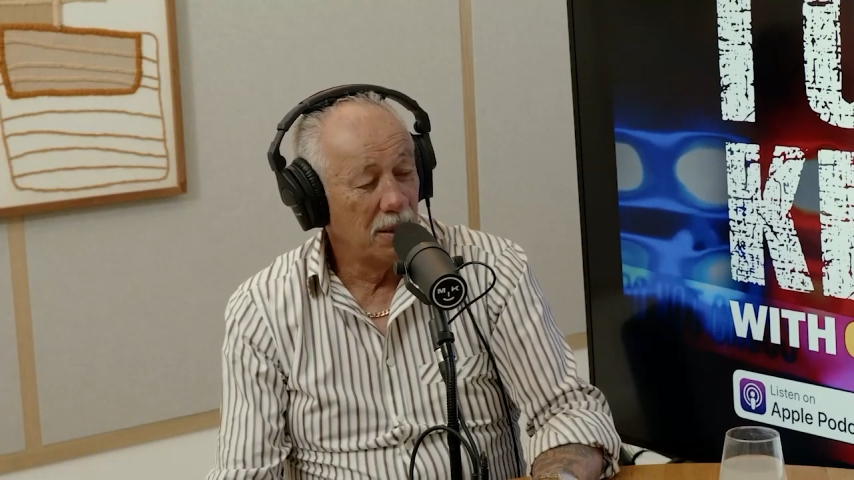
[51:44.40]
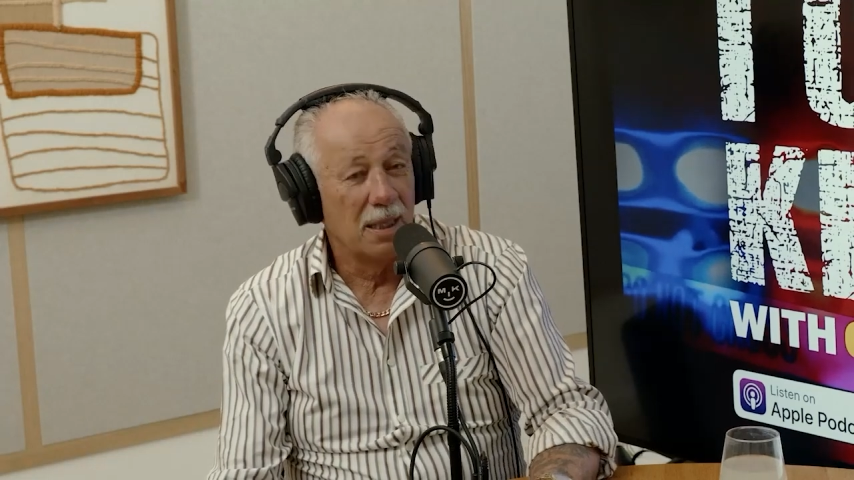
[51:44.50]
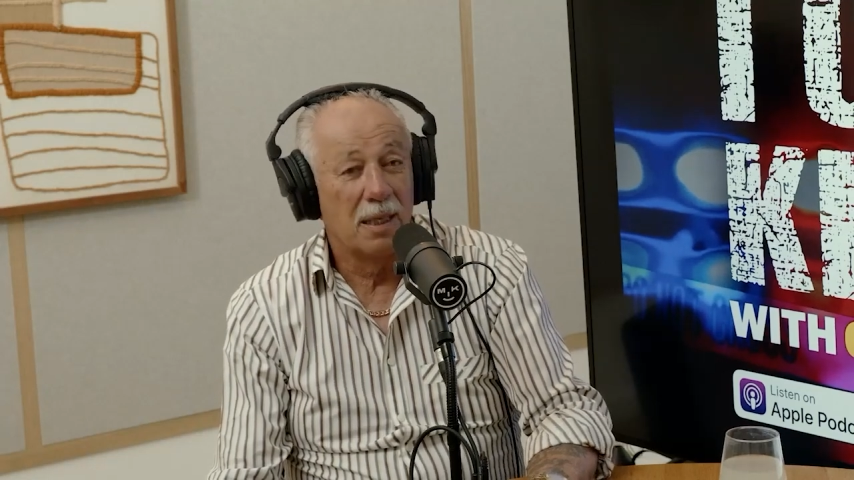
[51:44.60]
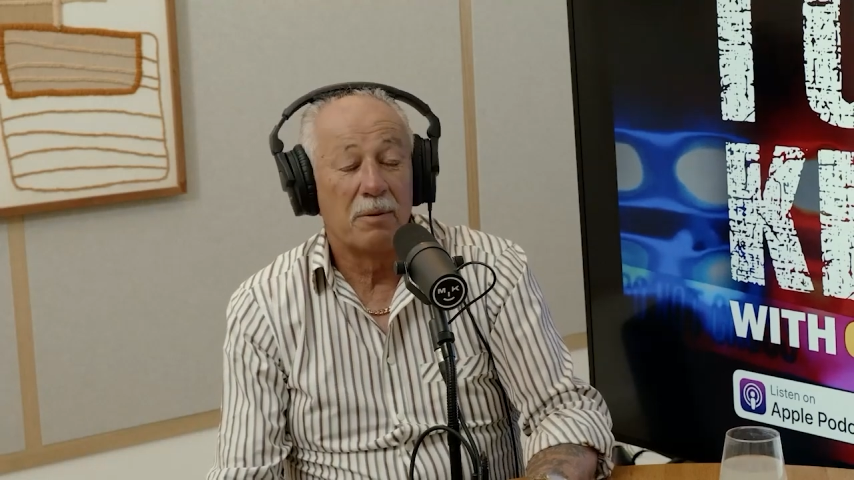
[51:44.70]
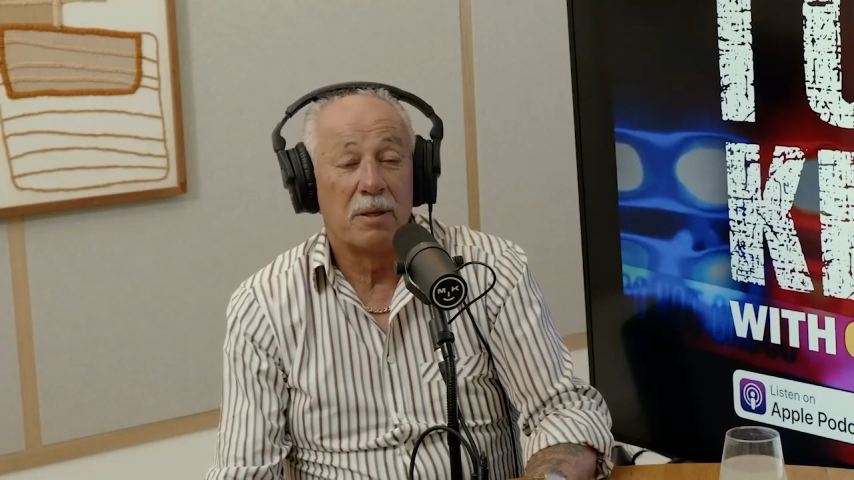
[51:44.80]

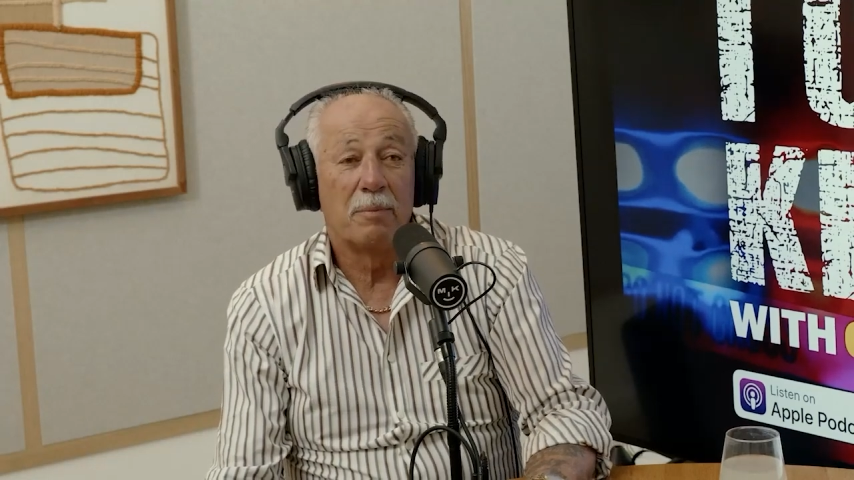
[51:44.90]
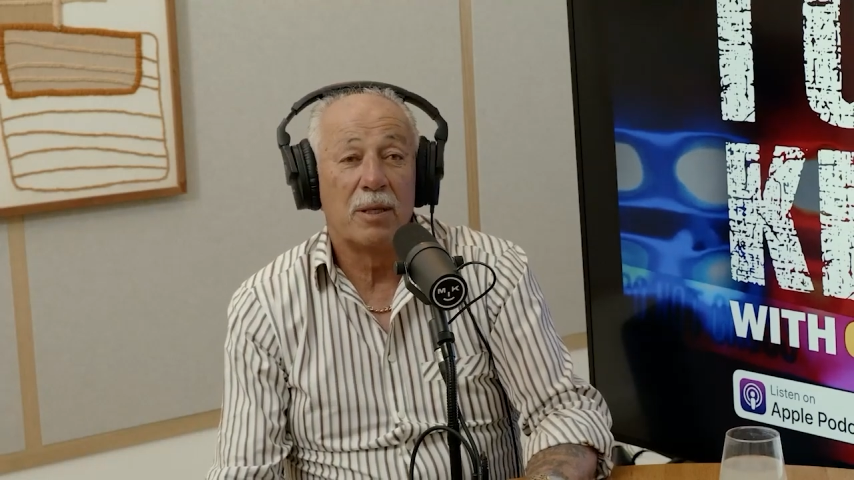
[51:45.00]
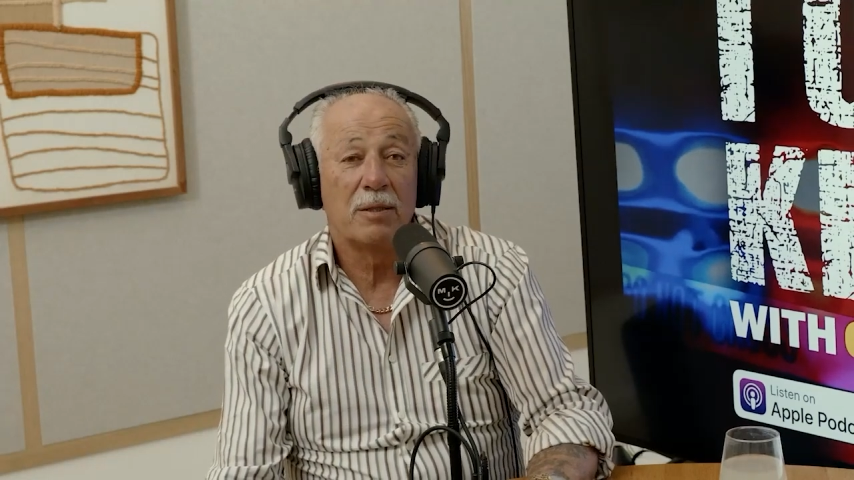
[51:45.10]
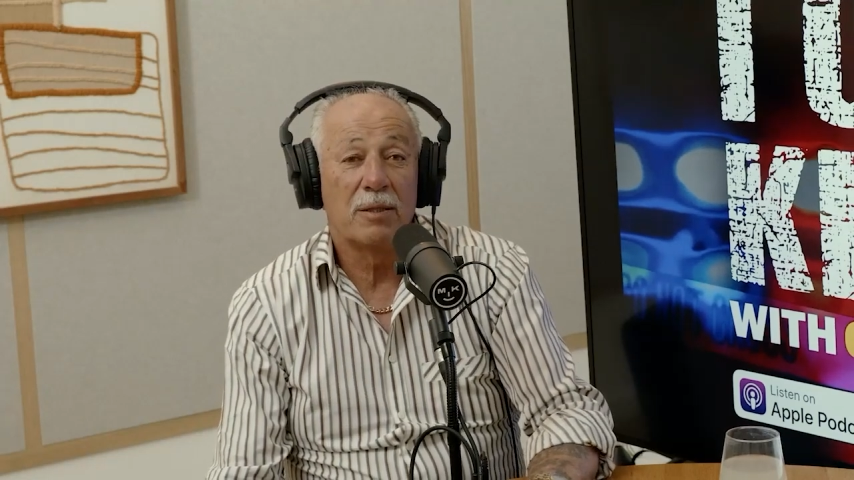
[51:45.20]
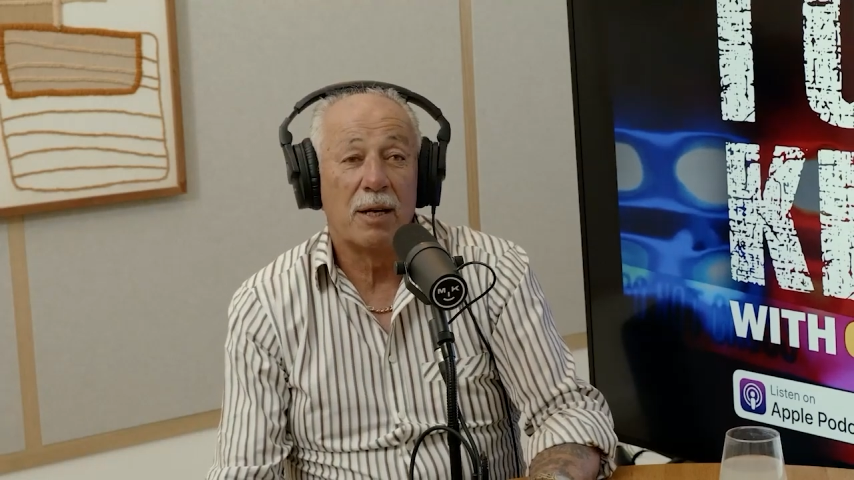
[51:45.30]
You know what I
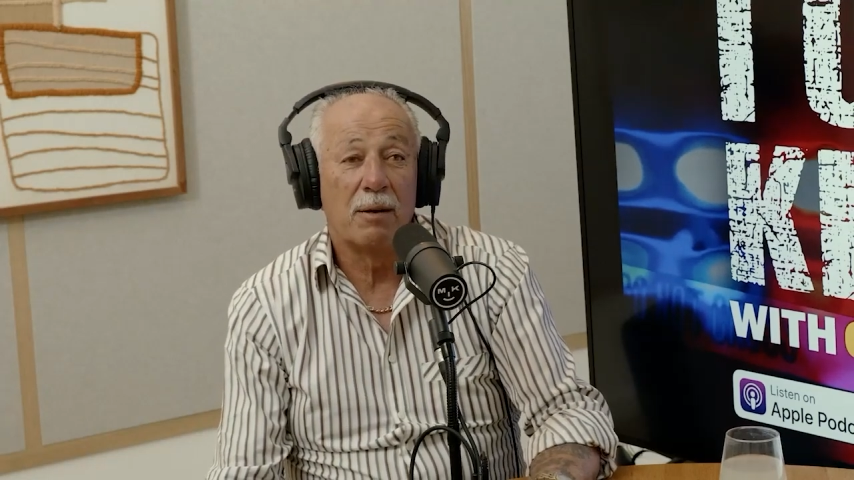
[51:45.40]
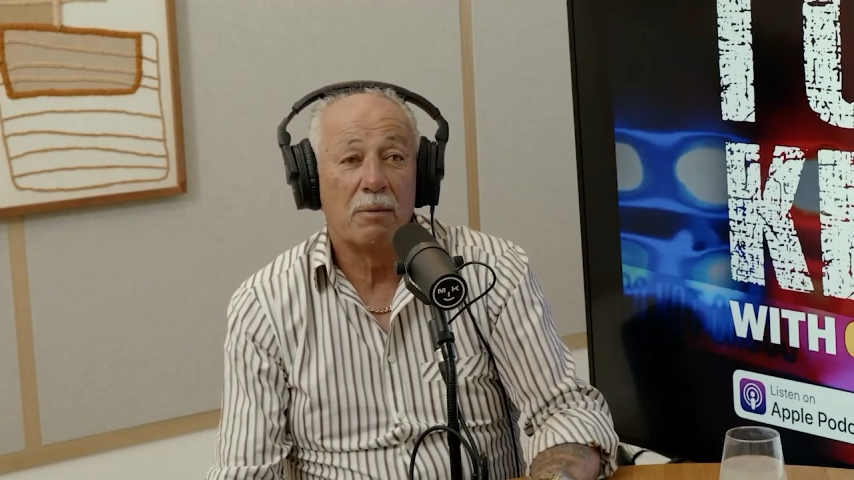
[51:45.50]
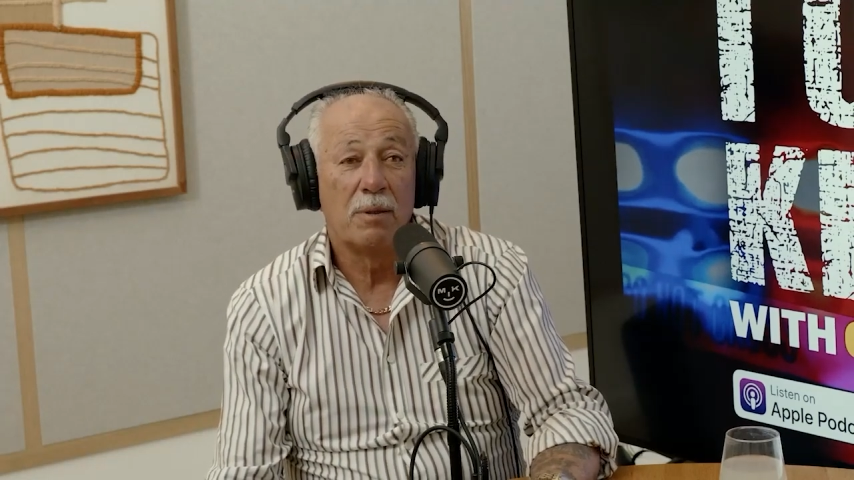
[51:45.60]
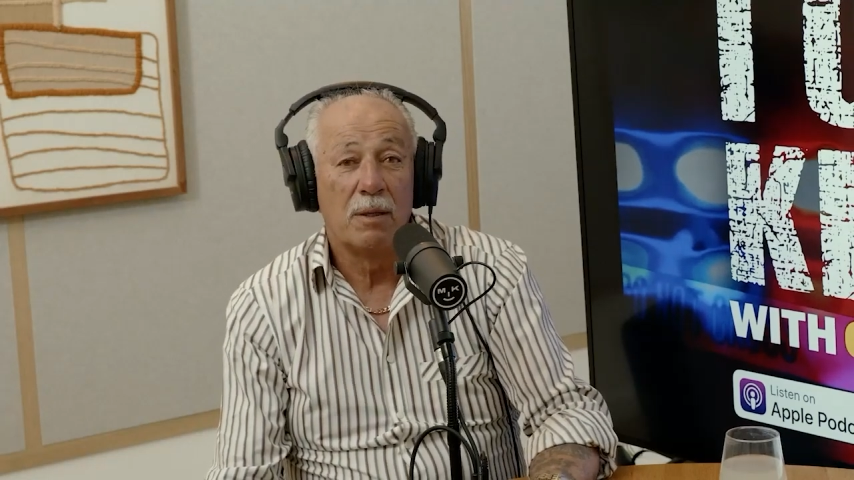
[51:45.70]
mean? So